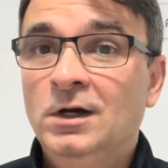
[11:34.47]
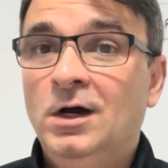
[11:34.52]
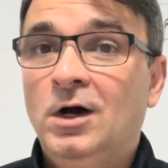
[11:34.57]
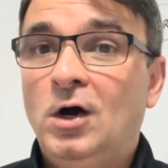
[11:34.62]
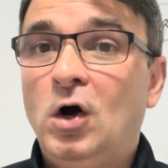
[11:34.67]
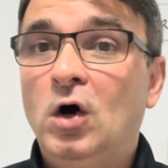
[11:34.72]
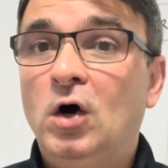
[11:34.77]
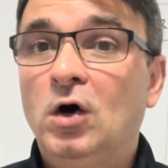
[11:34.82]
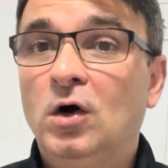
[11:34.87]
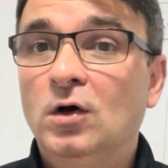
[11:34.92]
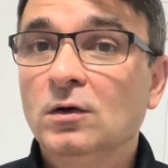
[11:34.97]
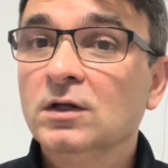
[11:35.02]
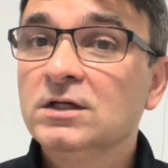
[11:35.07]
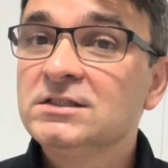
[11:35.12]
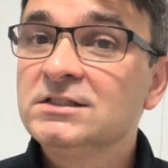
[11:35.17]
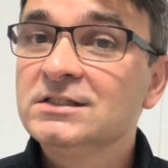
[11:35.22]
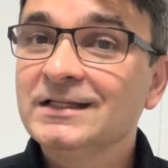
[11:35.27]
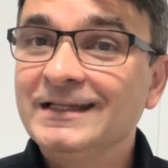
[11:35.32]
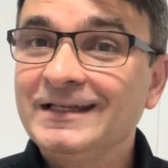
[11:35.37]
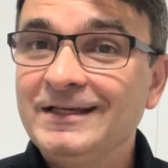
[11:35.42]

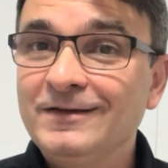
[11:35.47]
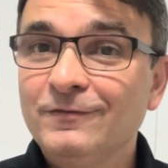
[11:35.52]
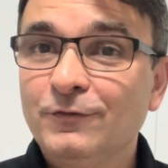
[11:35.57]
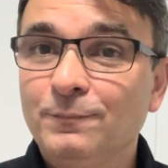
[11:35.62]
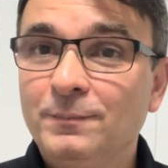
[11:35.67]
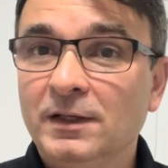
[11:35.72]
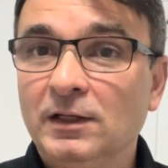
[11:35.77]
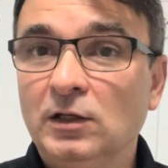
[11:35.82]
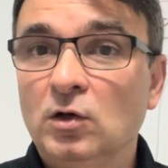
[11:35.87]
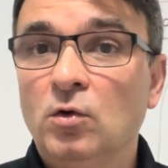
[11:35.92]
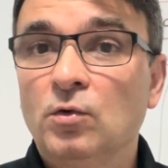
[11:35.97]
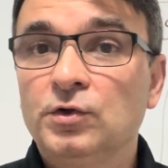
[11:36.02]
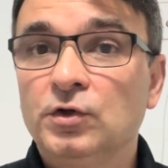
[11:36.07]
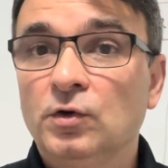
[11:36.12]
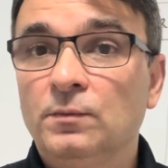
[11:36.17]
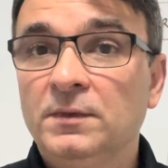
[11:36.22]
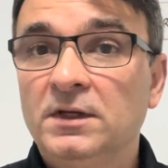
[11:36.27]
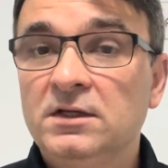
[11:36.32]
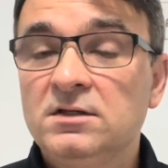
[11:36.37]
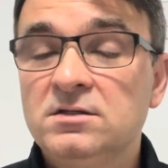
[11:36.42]
Always live below your
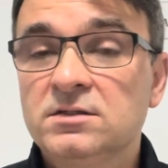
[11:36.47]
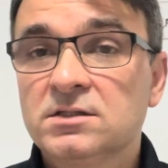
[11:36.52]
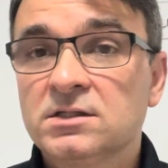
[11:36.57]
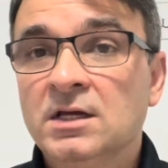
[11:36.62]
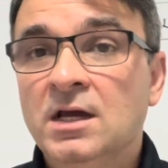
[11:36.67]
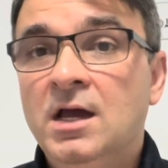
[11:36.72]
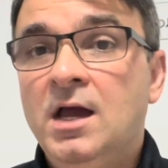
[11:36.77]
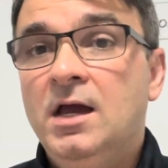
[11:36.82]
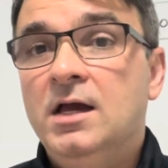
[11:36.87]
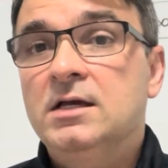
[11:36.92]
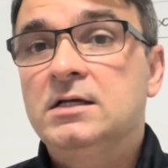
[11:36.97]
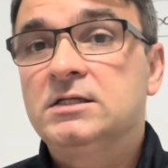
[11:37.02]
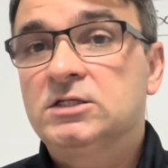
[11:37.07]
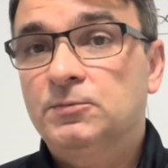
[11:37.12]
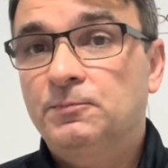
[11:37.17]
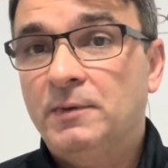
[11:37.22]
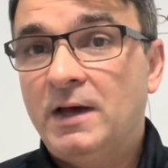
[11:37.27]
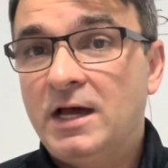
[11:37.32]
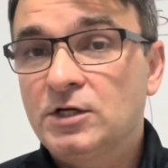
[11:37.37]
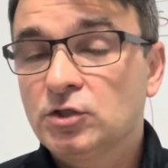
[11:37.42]
means,
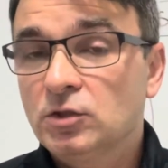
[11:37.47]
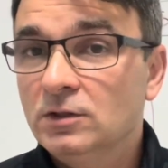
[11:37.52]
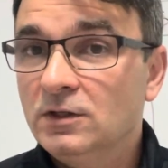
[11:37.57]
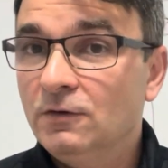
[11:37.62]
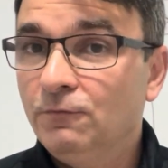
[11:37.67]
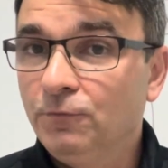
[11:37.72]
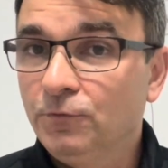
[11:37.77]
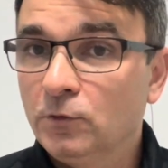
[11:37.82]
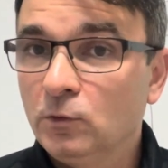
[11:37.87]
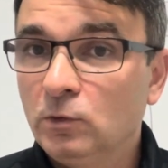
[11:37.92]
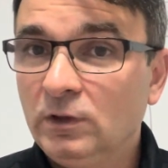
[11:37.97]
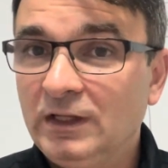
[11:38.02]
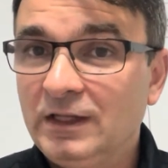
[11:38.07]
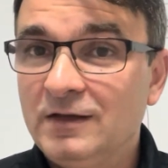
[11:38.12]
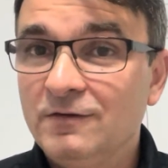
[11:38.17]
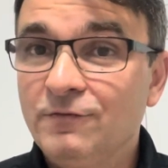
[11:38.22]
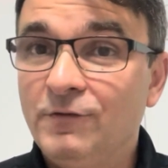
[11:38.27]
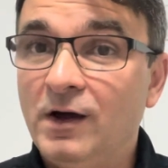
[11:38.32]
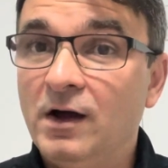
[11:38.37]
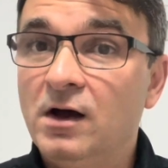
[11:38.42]
especially if you
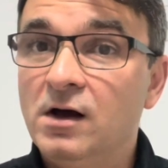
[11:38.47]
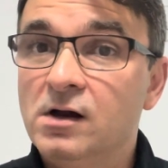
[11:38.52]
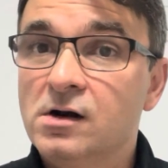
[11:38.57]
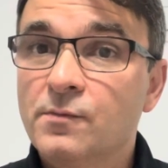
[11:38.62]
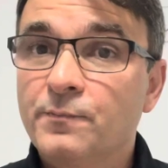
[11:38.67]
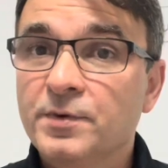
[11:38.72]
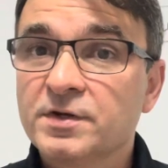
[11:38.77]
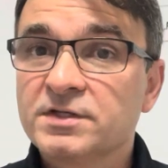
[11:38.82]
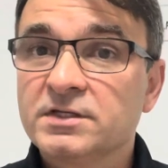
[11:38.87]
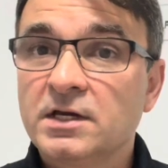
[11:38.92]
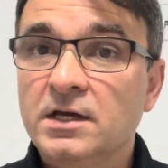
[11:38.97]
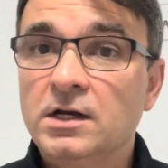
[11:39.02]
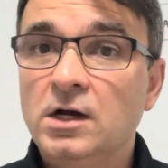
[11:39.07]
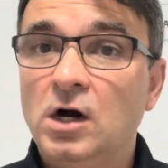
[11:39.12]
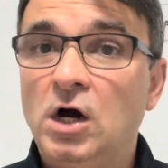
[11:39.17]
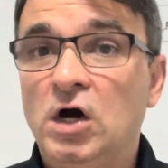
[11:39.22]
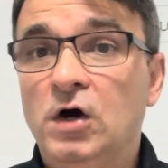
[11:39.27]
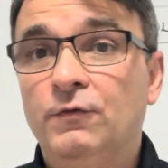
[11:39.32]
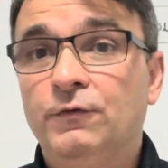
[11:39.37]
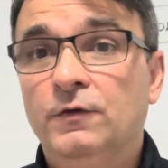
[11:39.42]
live 100%
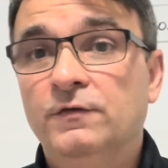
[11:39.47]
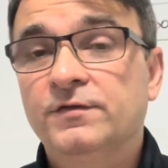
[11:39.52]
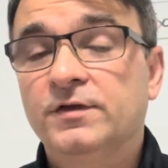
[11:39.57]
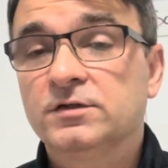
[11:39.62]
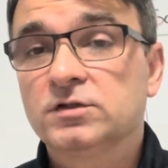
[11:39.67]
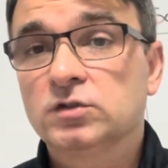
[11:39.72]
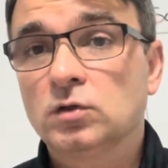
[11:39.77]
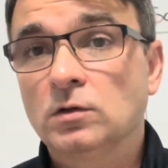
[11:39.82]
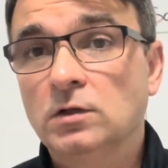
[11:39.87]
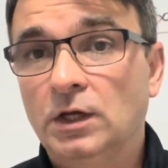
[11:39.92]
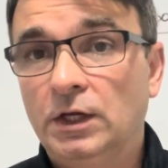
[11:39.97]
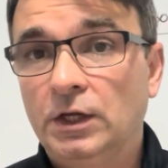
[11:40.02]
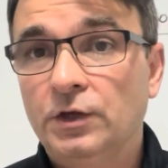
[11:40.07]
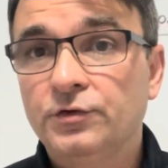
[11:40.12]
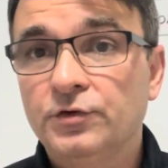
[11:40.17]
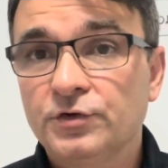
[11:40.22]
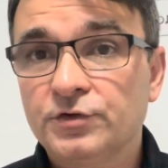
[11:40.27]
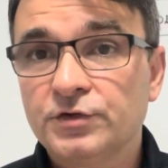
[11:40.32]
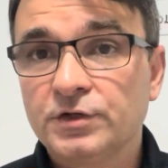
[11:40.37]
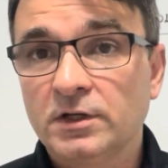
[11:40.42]
off of the solar
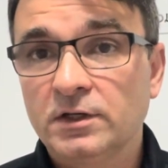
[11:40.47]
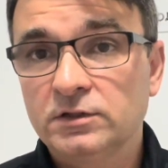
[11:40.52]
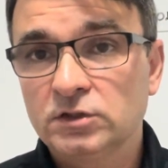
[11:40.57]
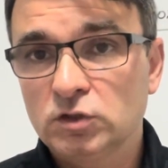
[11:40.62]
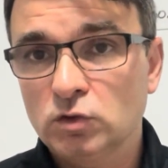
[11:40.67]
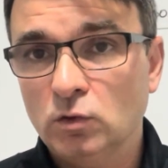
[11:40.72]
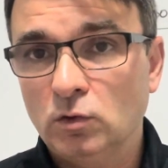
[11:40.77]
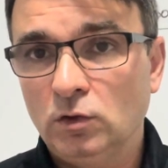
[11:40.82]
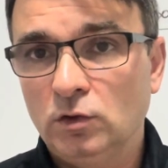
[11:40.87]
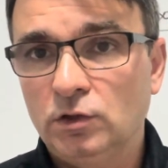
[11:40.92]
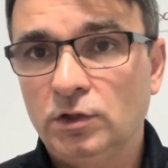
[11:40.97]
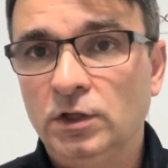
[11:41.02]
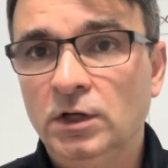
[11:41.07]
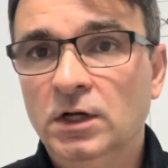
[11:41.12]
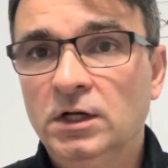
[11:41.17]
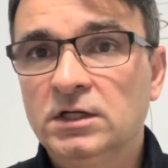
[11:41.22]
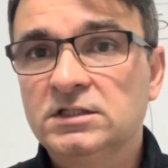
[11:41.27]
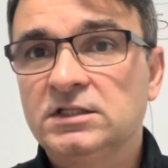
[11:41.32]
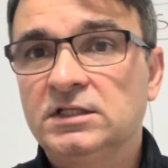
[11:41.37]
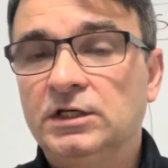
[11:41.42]
industry. And solar
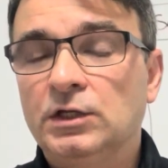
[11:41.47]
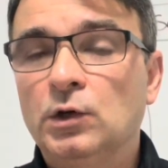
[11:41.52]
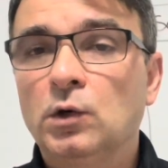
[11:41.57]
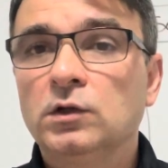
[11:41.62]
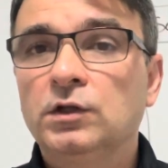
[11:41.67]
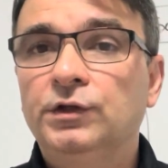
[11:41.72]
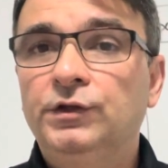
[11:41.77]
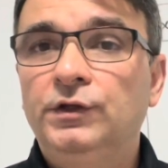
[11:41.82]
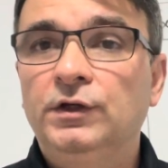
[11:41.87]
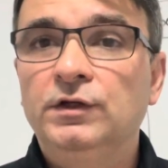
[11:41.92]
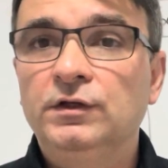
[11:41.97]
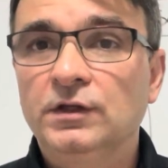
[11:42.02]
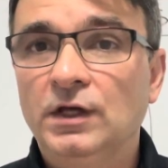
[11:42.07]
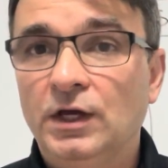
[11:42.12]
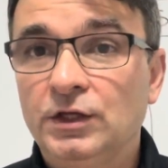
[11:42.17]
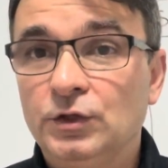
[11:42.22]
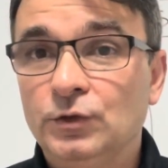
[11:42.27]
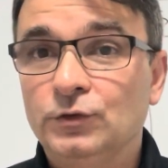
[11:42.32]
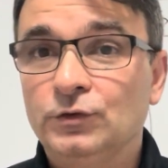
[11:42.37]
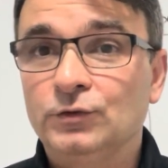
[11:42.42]
is the only thing
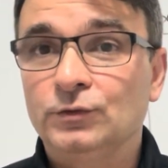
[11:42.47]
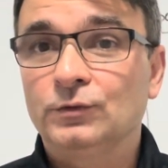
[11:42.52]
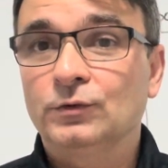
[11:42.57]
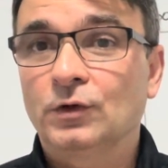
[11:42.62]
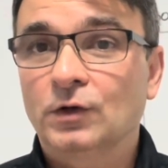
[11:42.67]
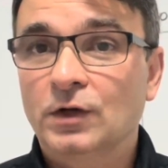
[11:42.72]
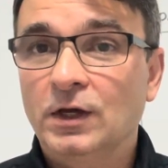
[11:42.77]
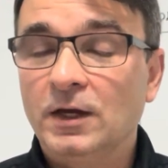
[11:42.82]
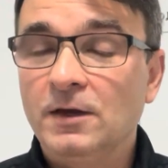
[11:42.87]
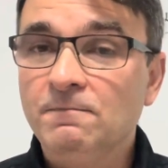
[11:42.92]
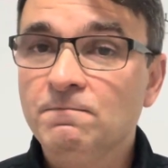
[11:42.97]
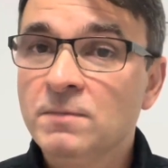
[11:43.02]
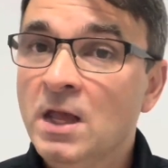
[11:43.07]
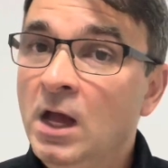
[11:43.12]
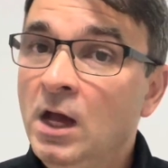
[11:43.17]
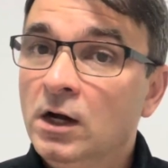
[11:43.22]
that you do. Okay?